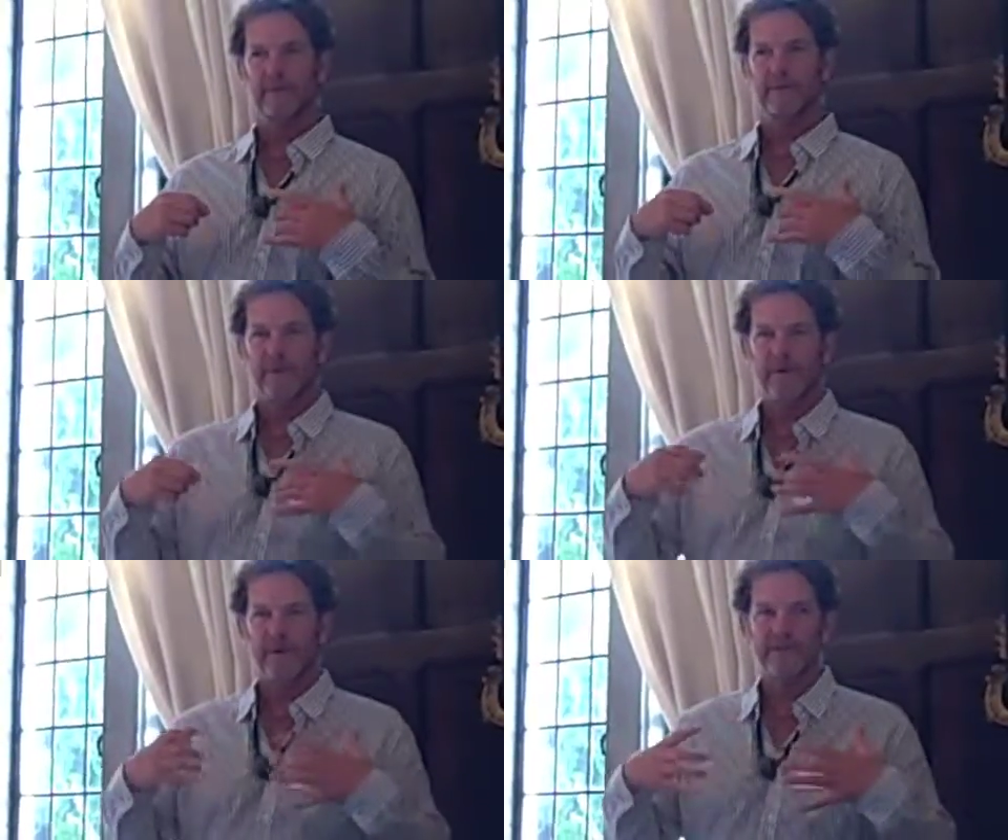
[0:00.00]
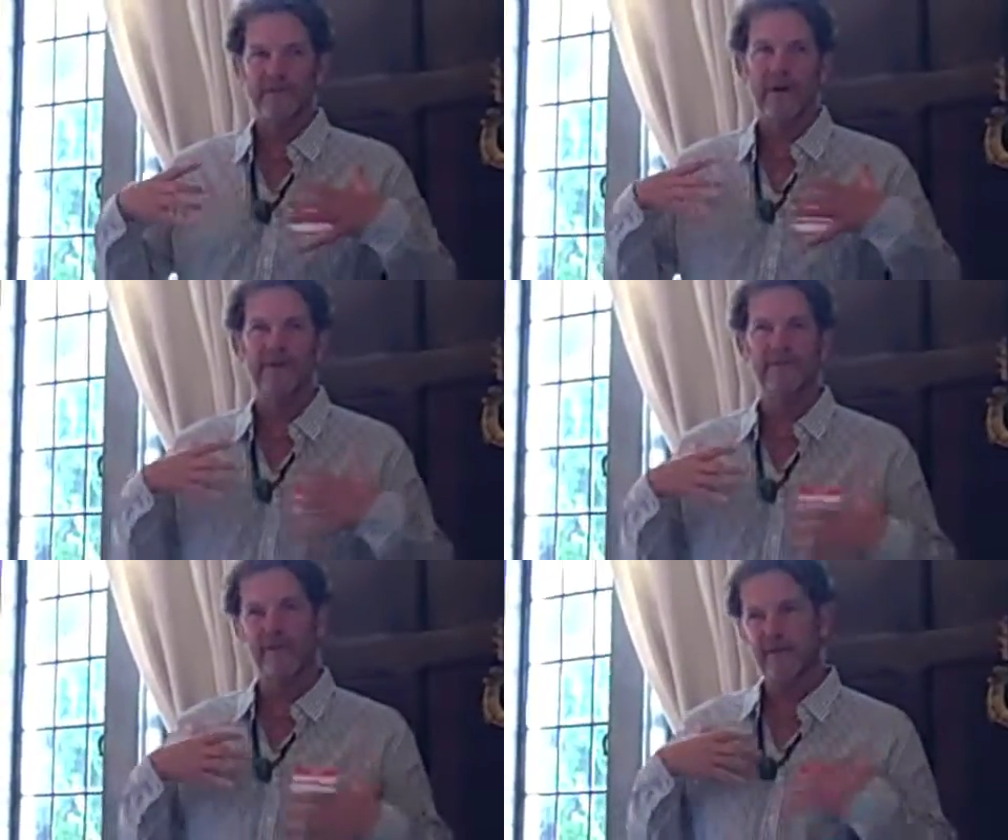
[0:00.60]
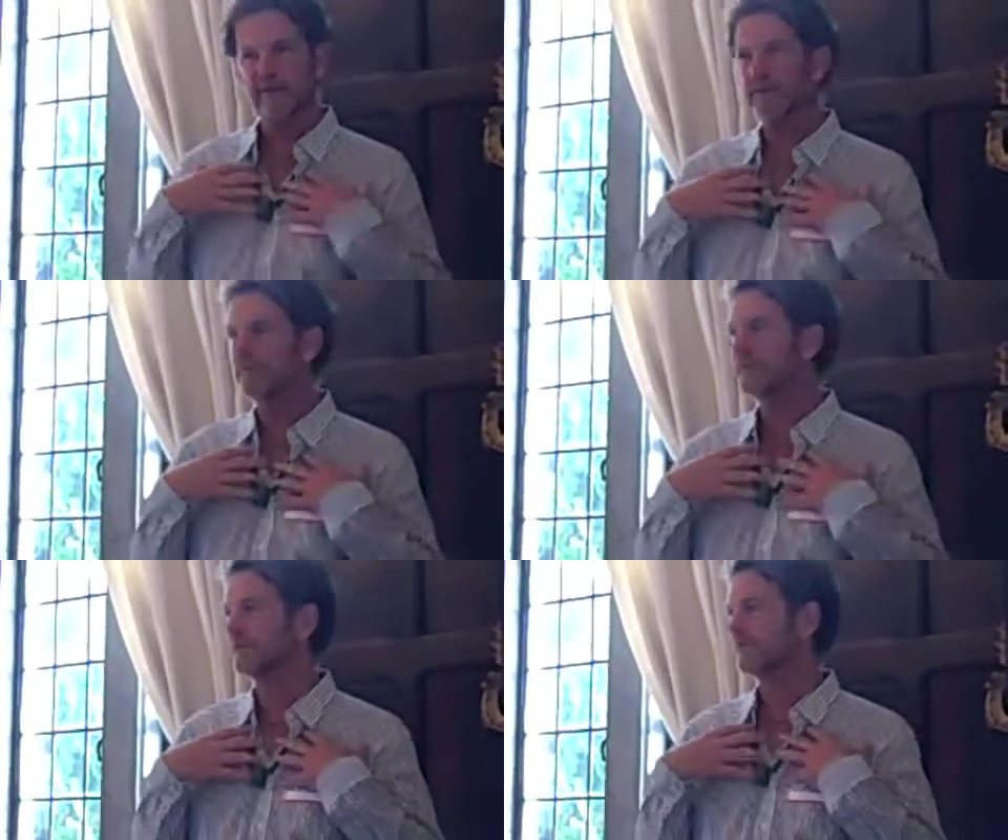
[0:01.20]
that brings life into
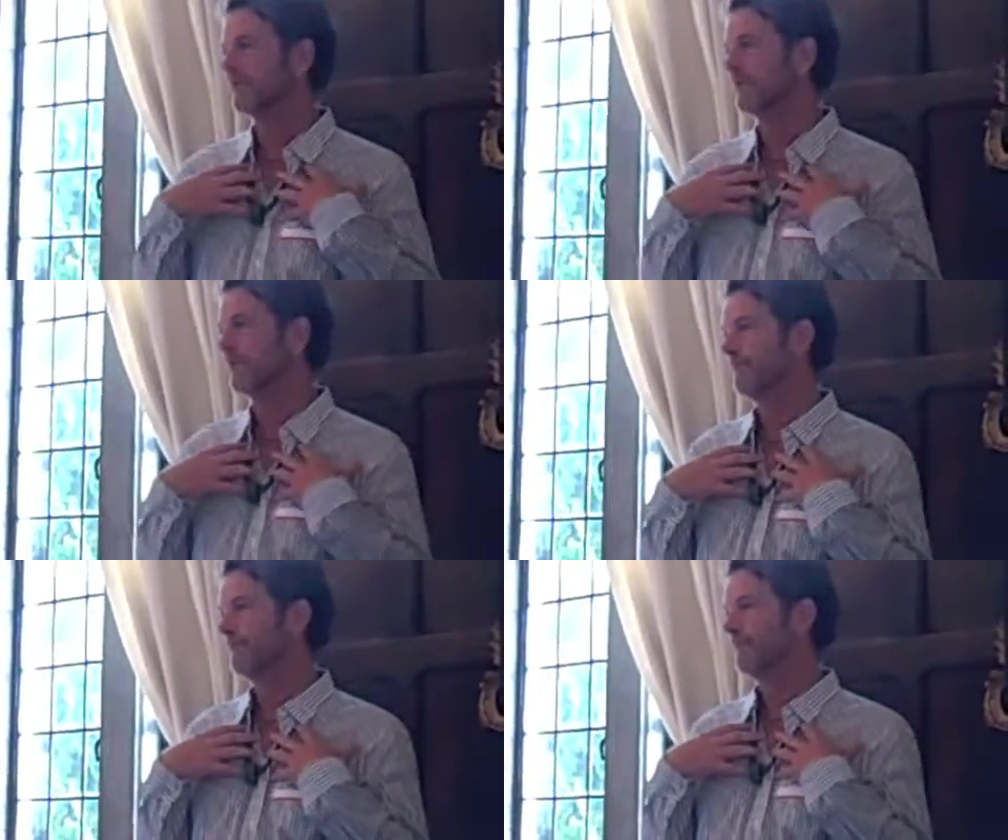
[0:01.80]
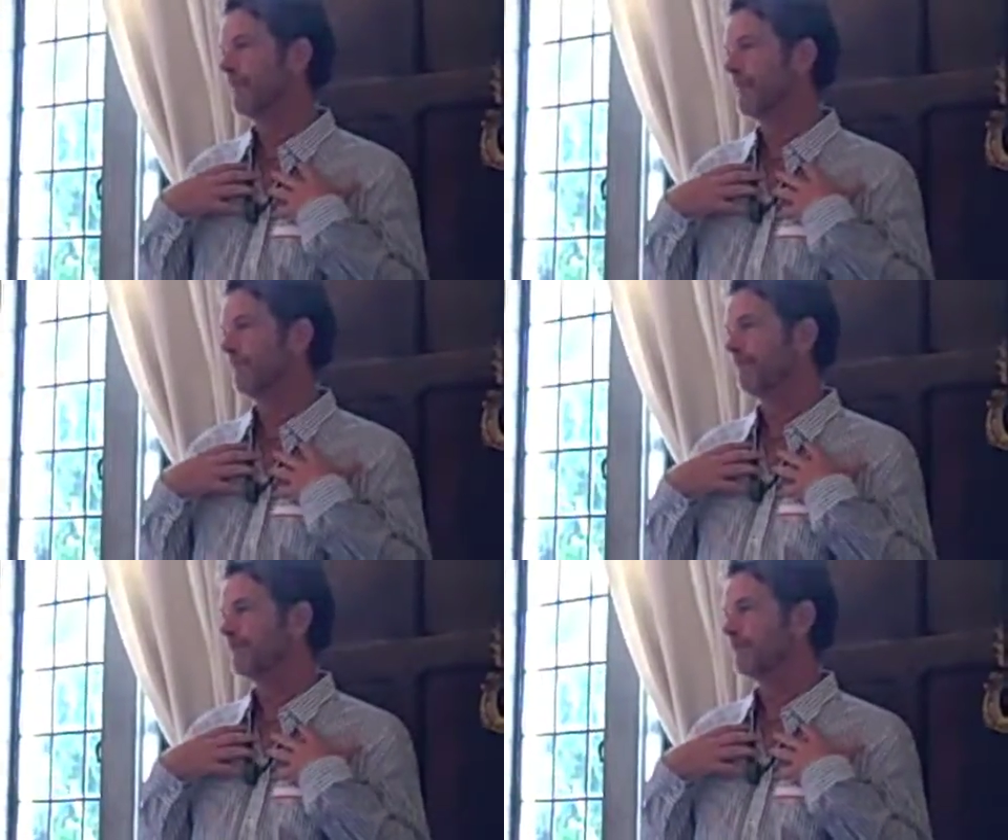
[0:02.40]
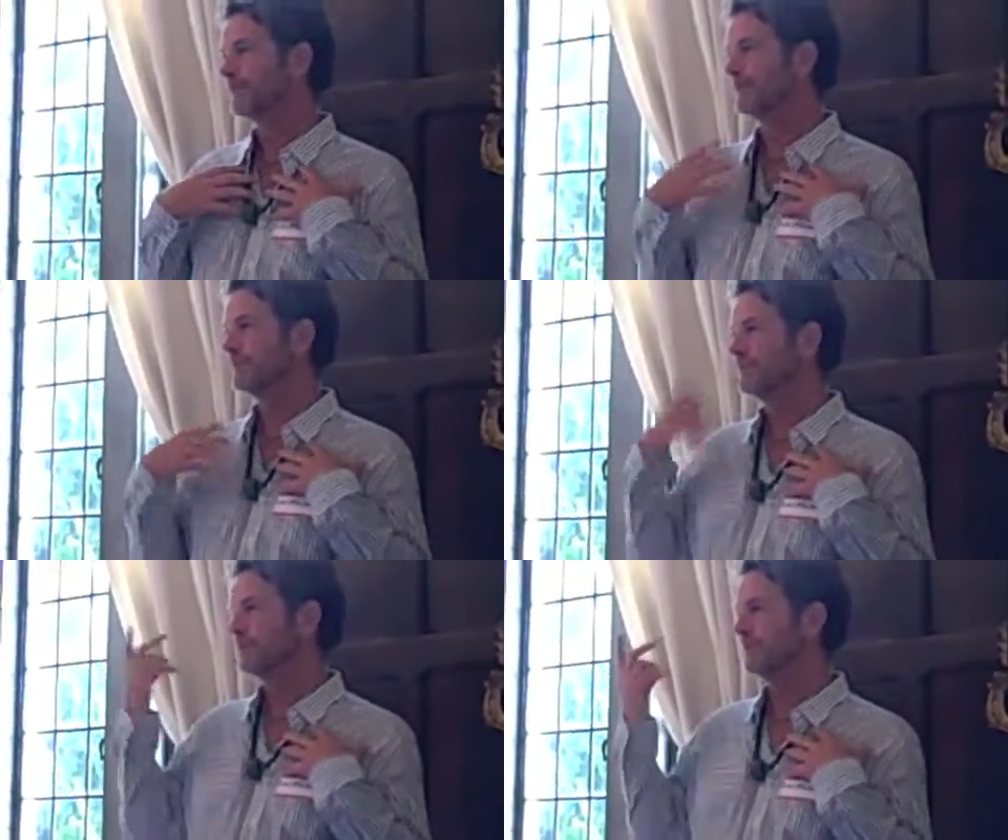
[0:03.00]
this form. Because when the
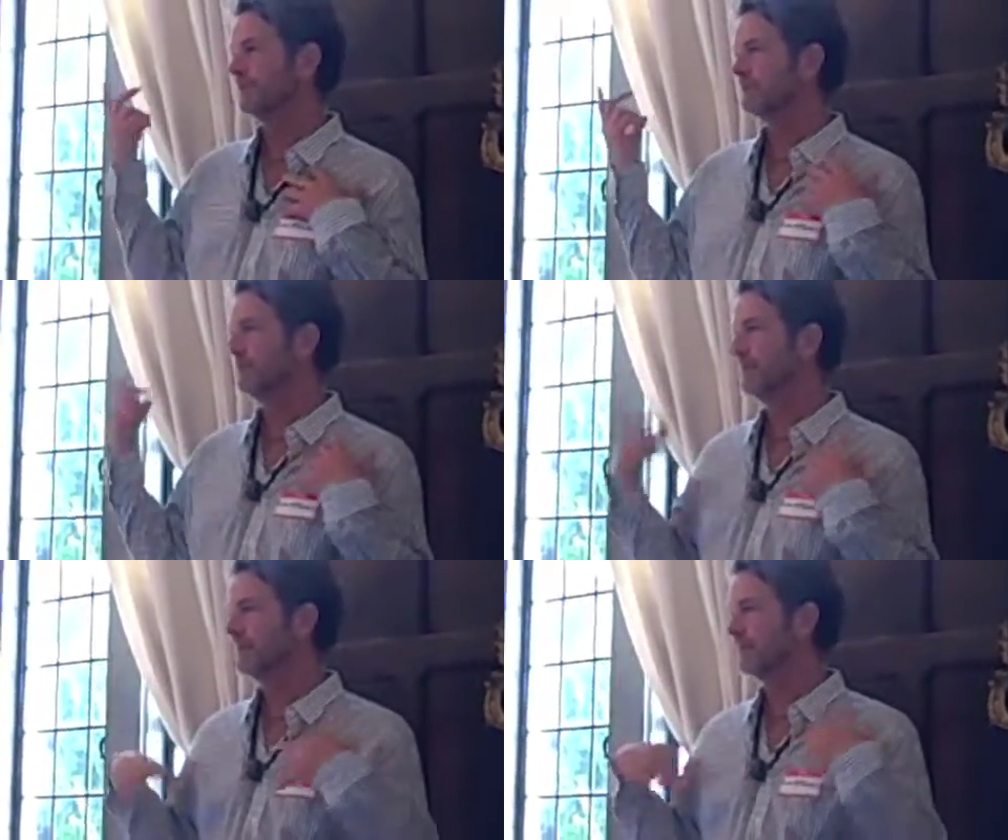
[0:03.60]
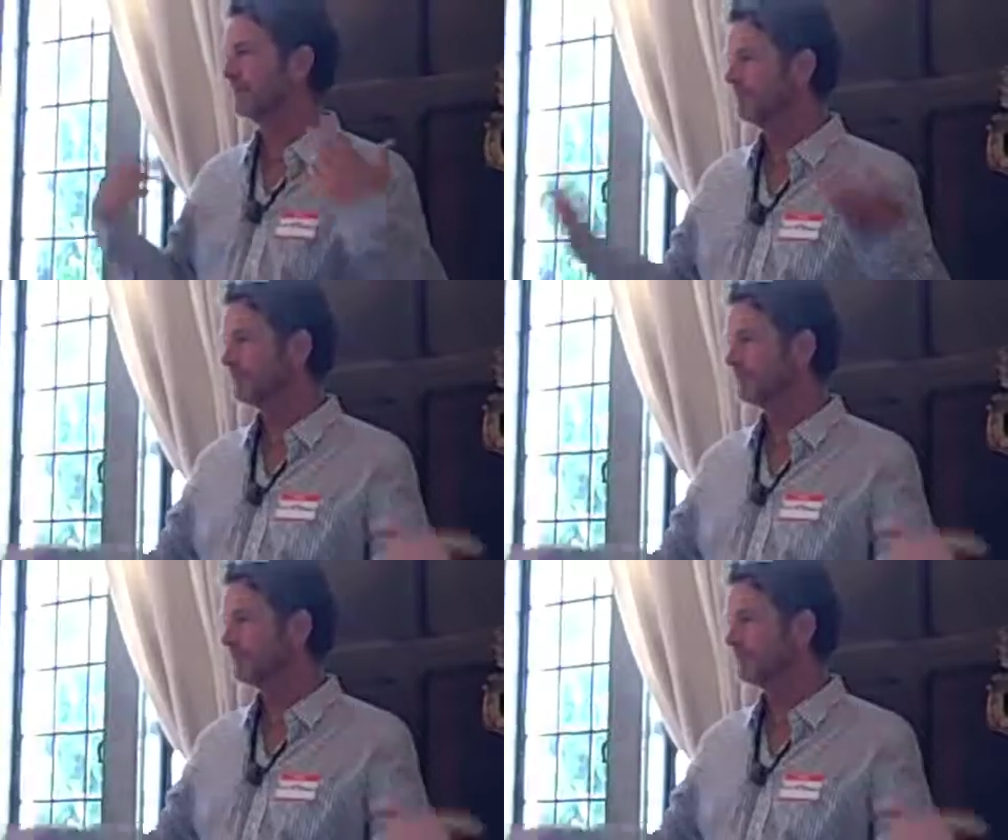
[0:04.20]
spirit leaves the body